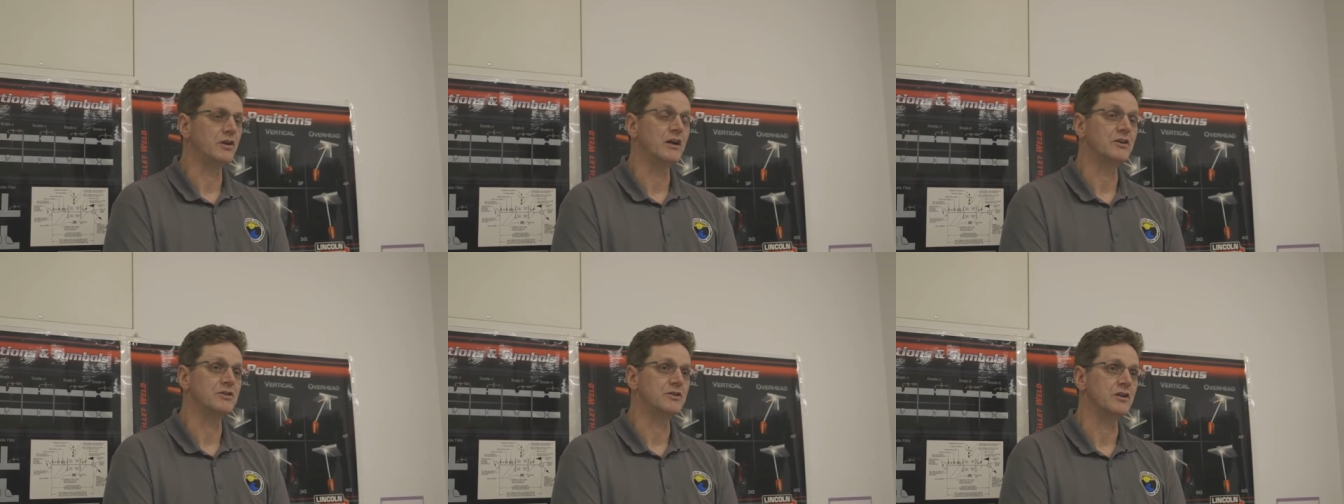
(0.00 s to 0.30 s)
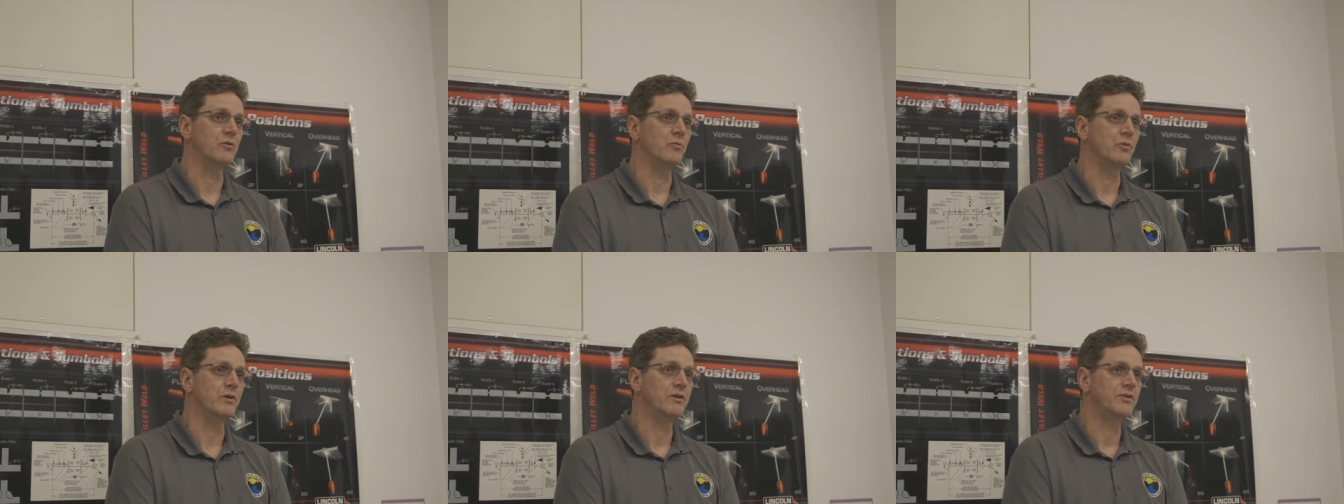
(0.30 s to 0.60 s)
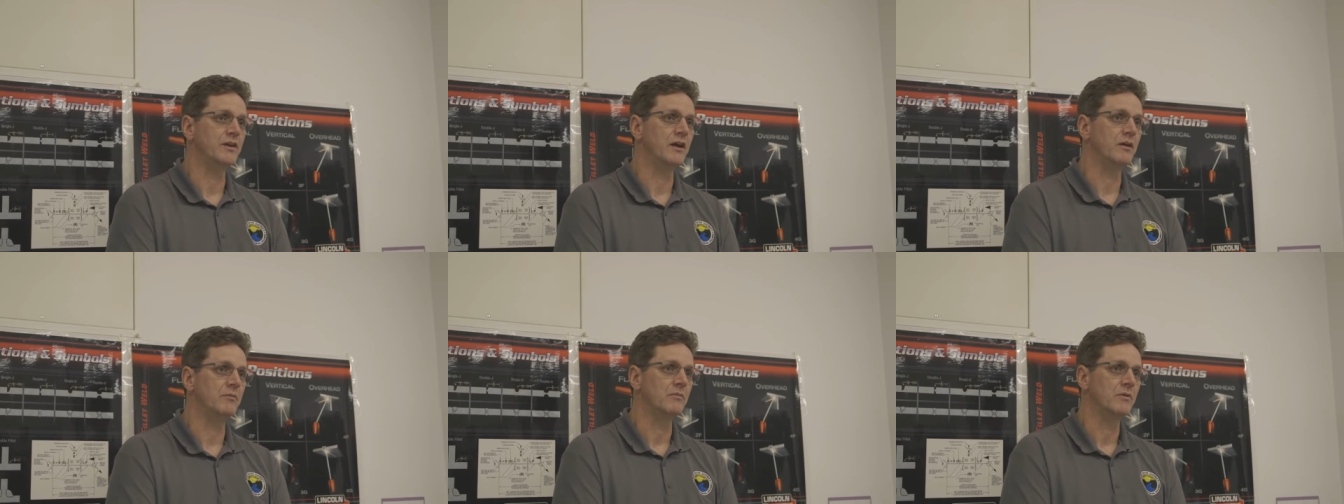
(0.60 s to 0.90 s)
the testing
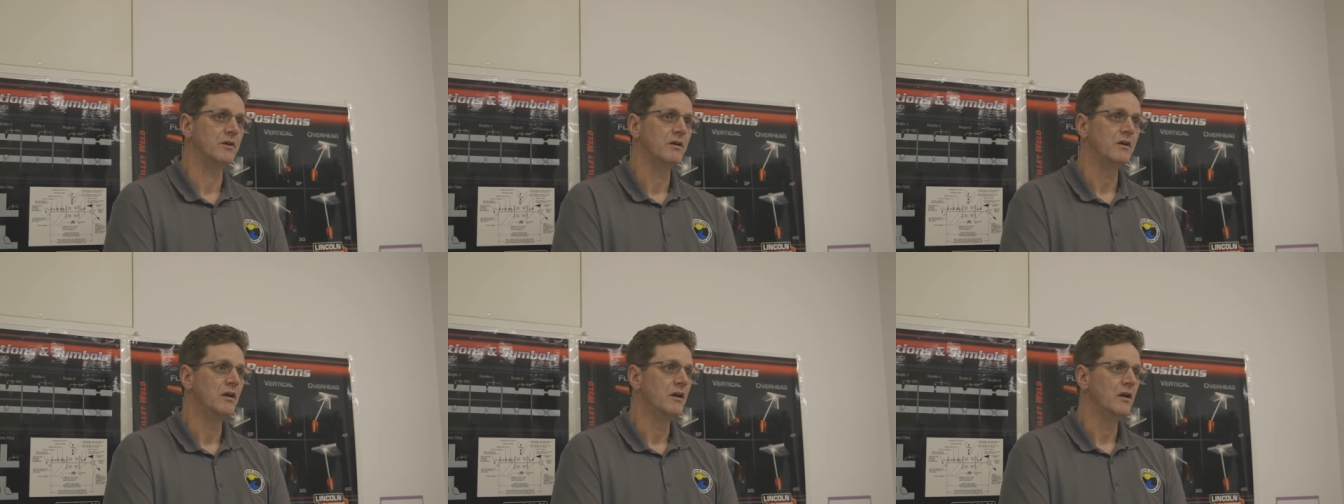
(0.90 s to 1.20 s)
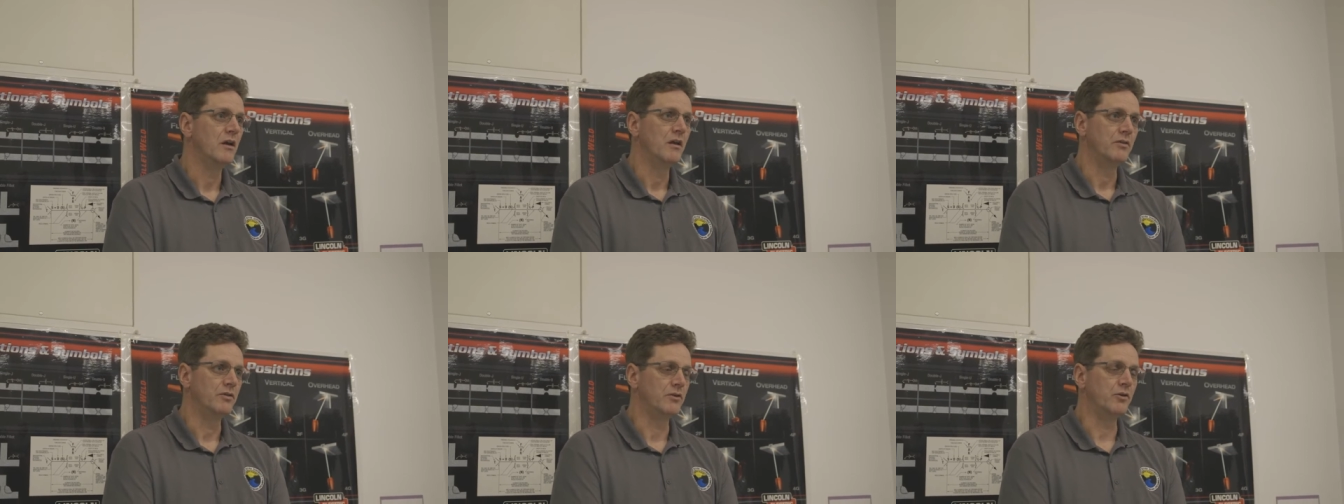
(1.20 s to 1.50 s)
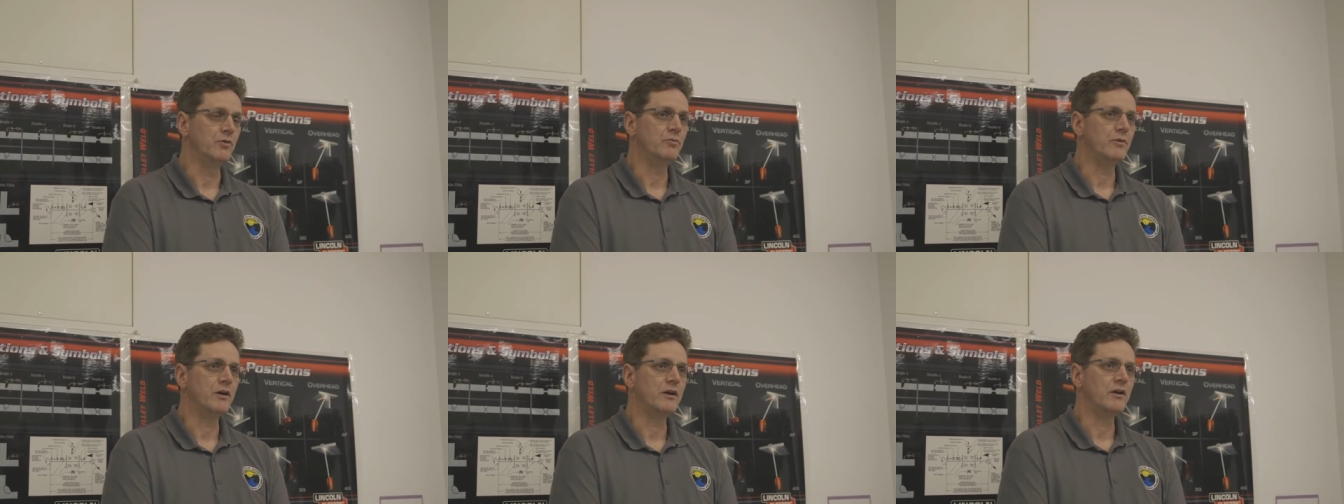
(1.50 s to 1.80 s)
with them,
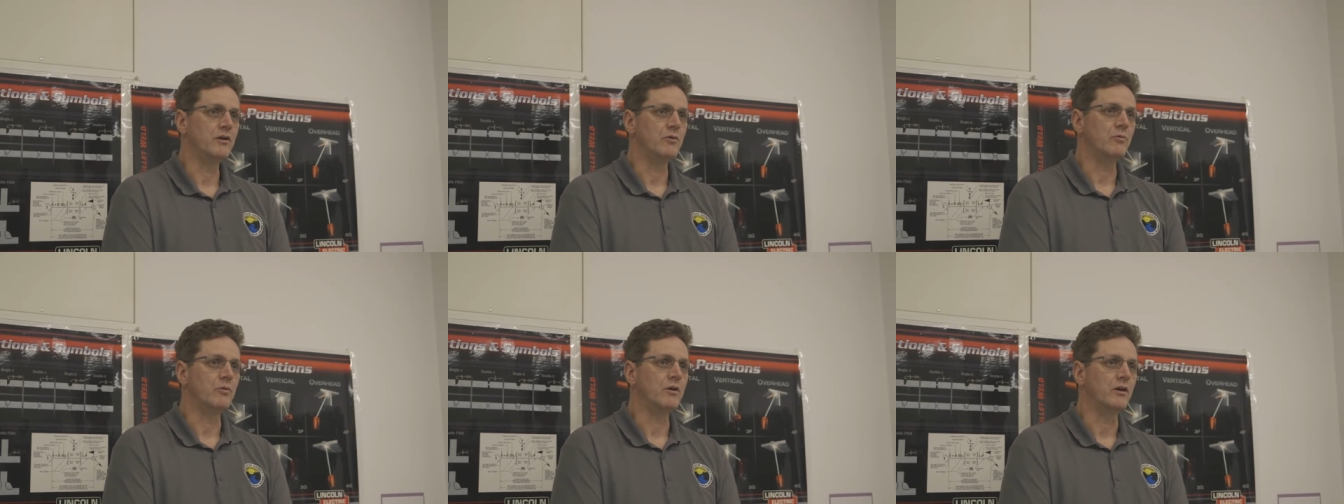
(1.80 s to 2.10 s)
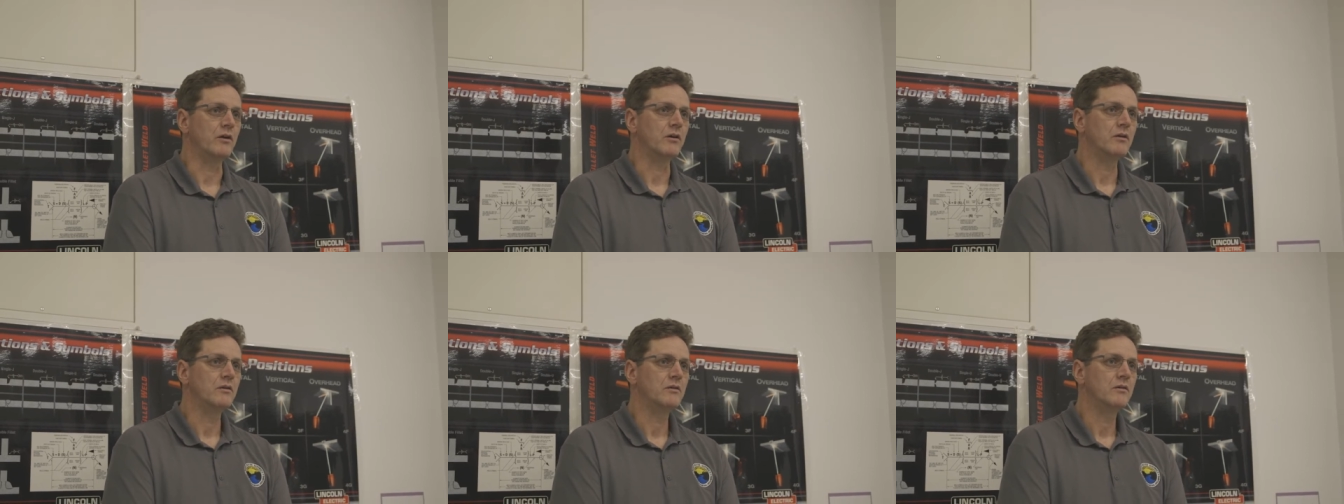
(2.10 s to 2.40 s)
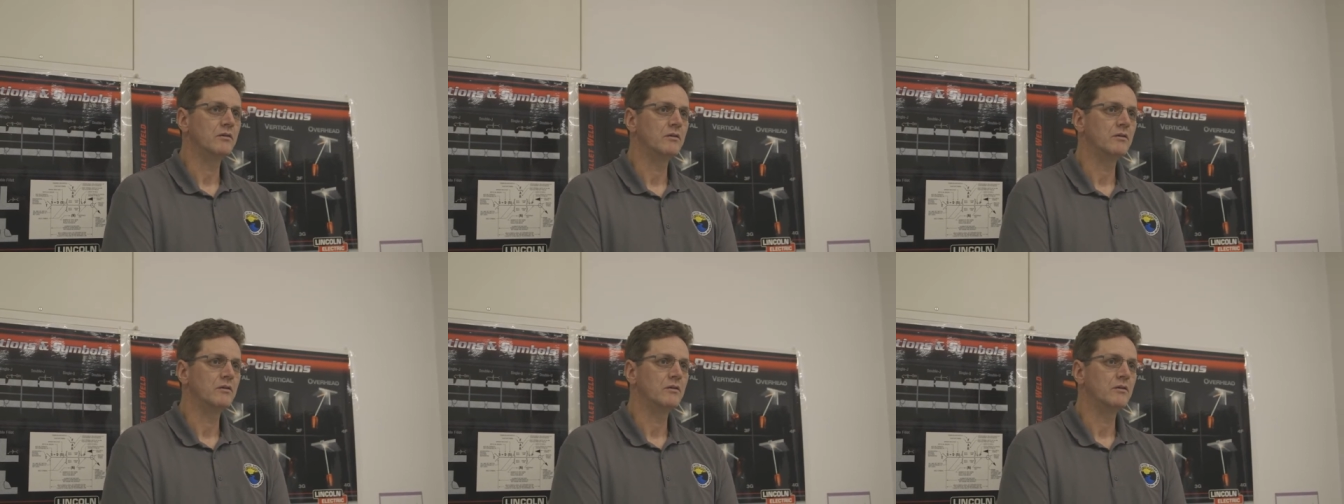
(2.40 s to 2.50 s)
they're ready to work.